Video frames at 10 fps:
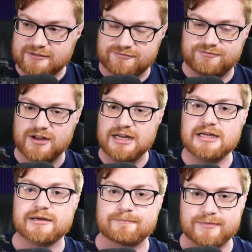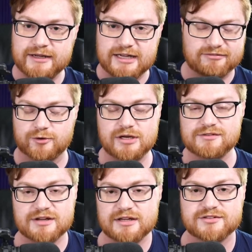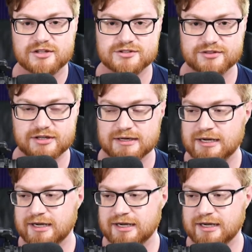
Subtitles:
fame, if there even is such a thing.